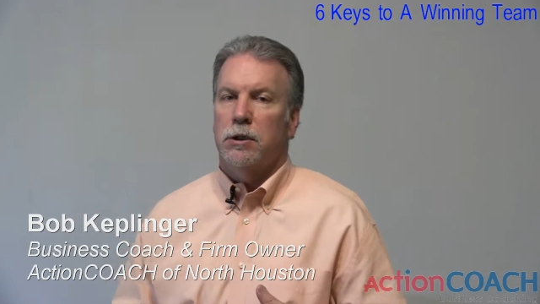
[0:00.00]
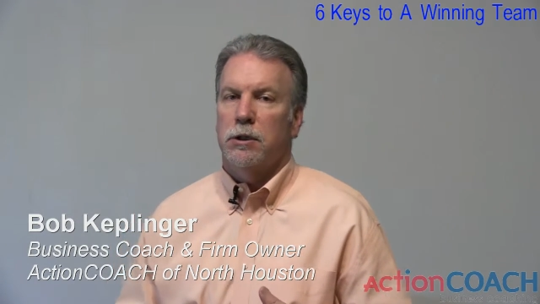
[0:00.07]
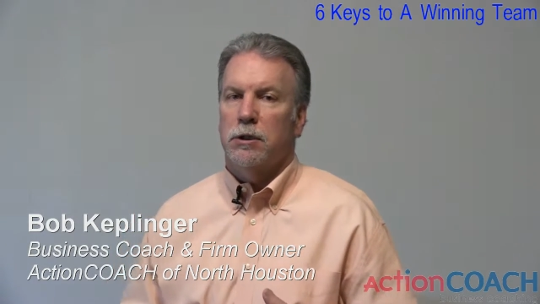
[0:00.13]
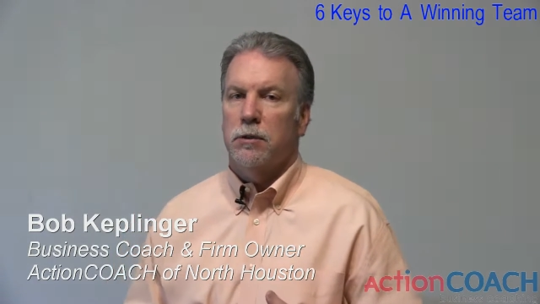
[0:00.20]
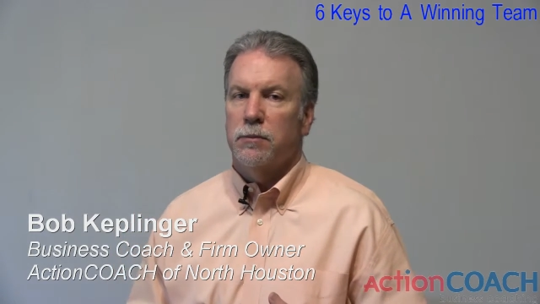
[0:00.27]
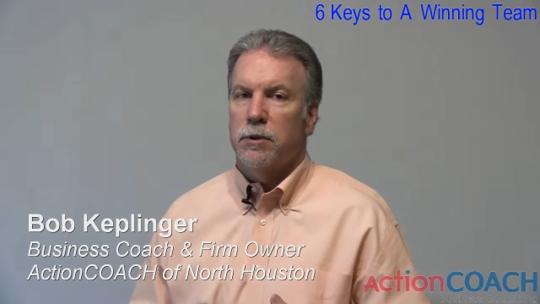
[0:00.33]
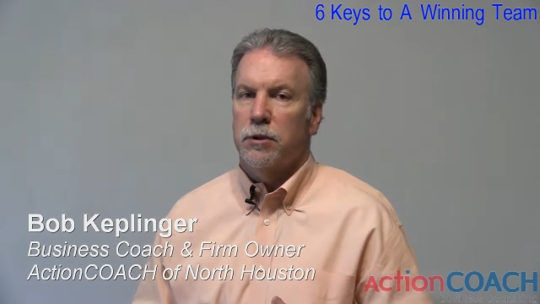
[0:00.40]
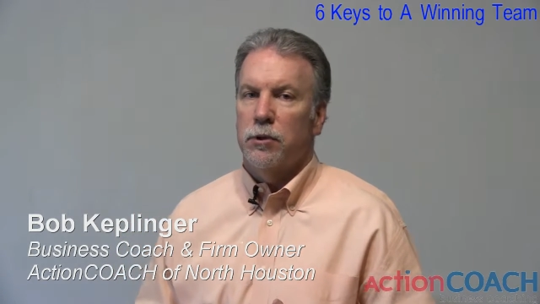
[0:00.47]

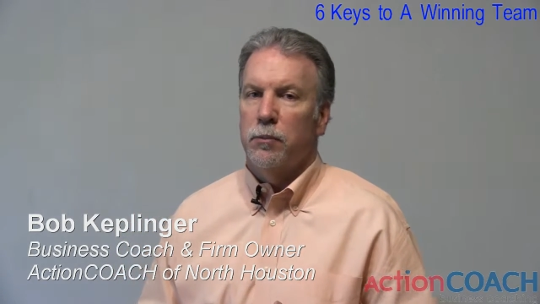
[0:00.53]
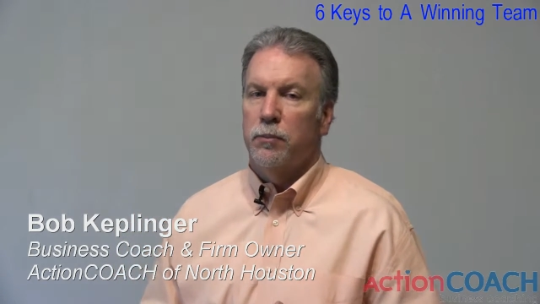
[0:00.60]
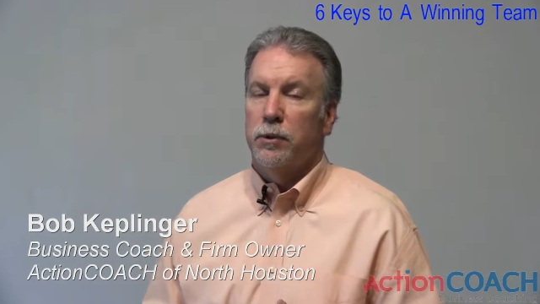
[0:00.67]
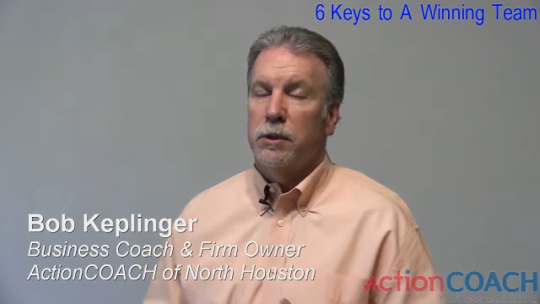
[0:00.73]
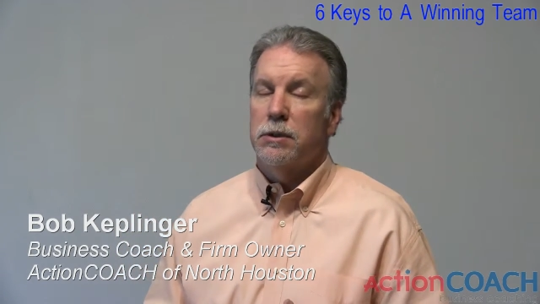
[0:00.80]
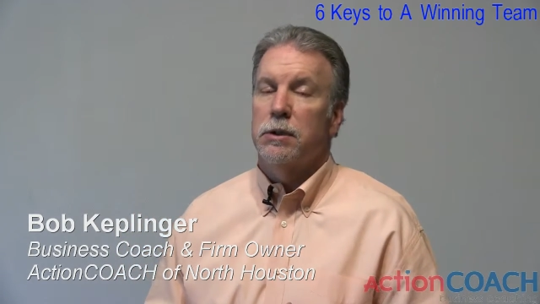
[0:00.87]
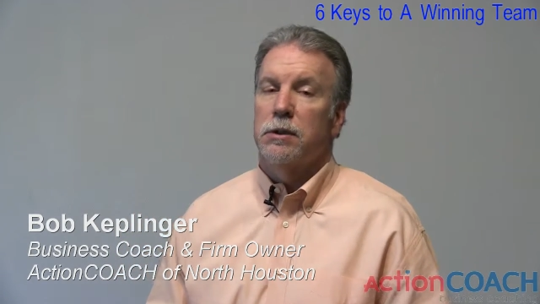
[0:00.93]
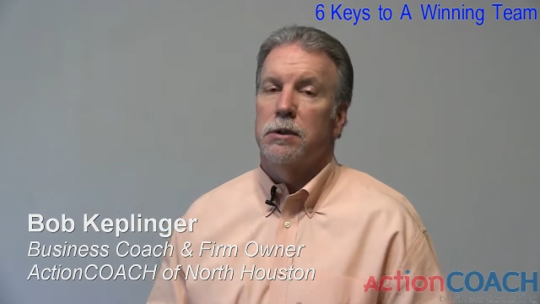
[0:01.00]
systems in your
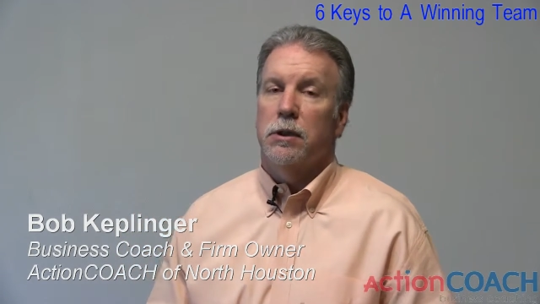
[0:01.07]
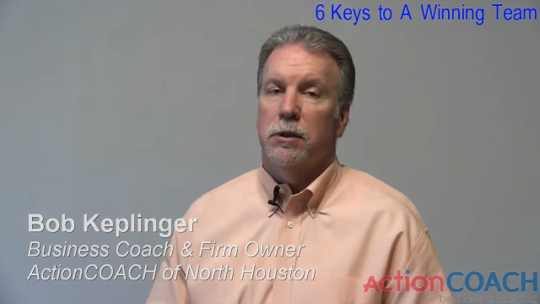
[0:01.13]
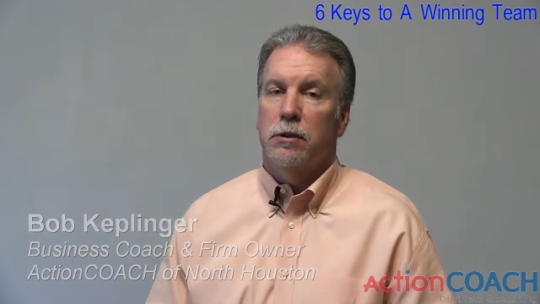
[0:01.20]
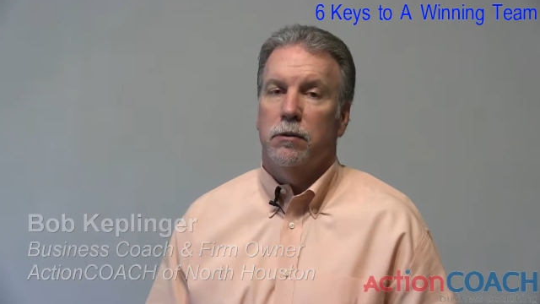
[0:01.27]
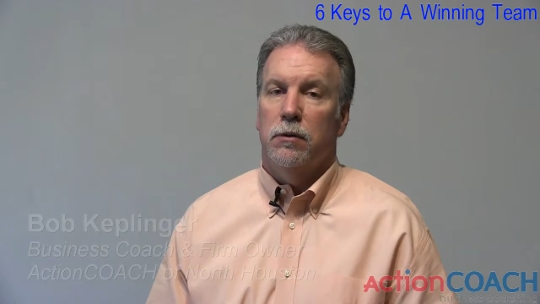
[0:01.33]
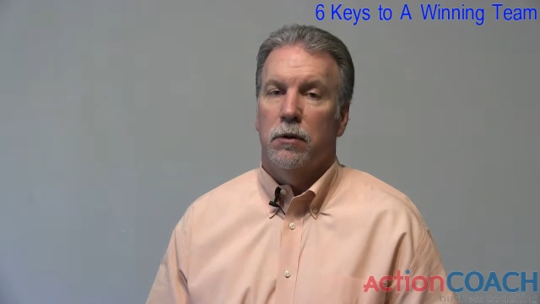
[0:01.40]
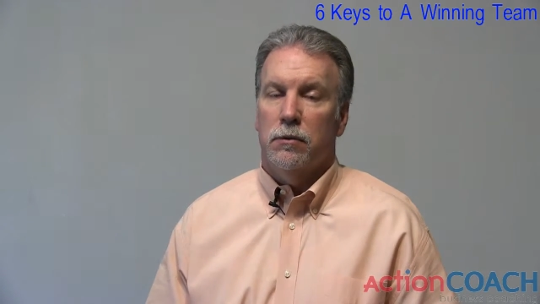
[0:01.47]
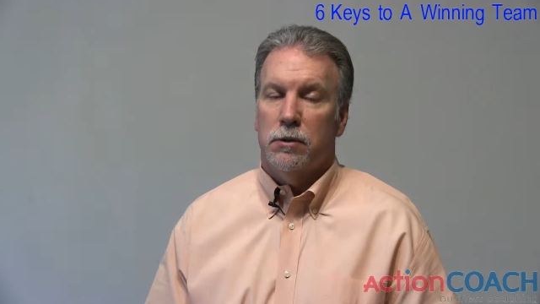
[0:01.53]
business that
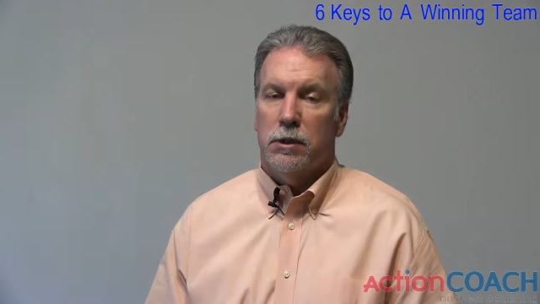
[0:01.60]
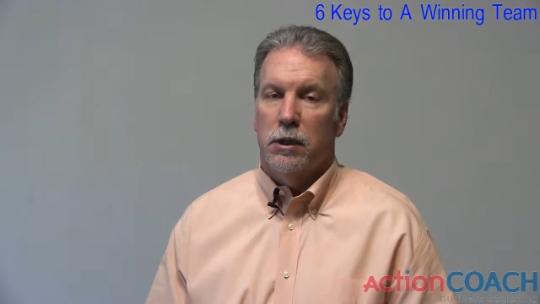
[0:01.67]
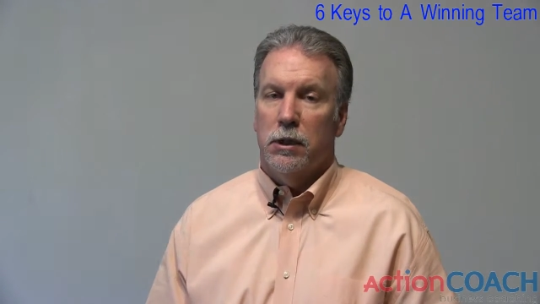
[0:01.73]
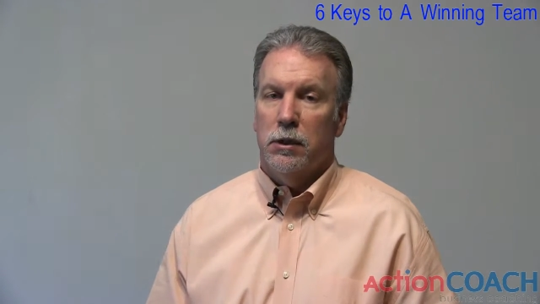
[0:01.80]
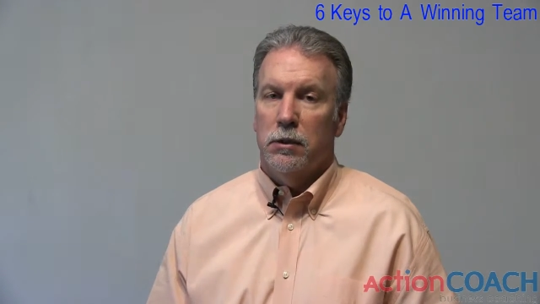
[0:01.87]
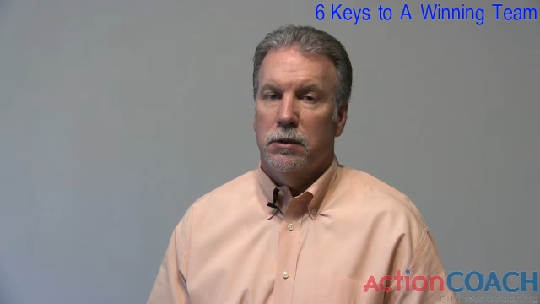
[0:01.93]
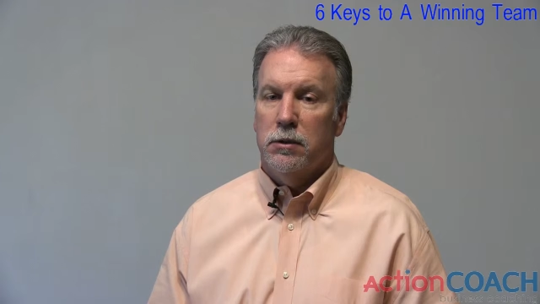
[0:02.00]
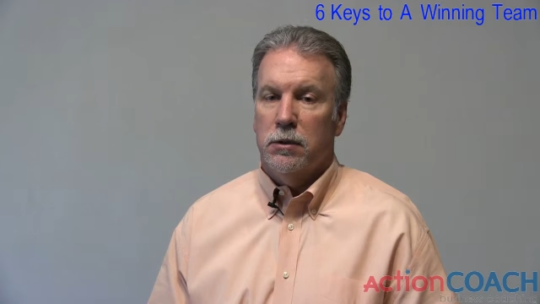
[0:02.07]
do those
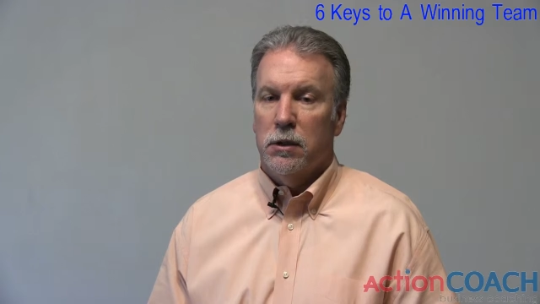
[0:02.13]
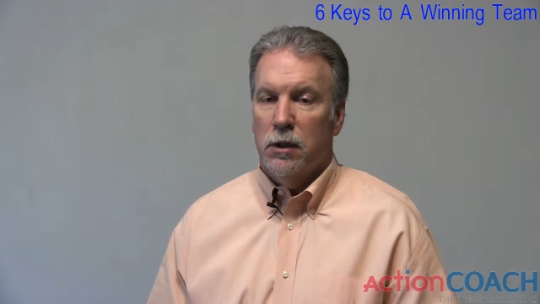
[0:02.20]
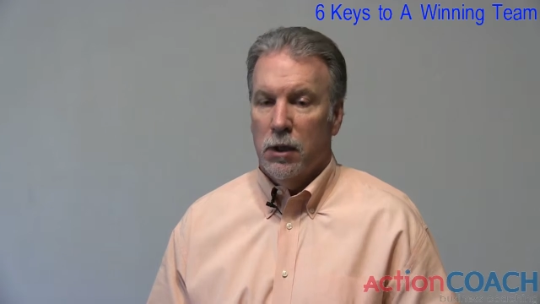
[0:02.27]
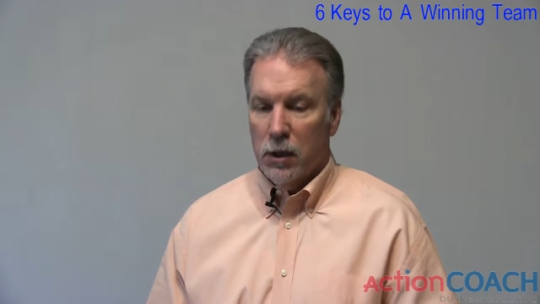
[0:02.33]
things.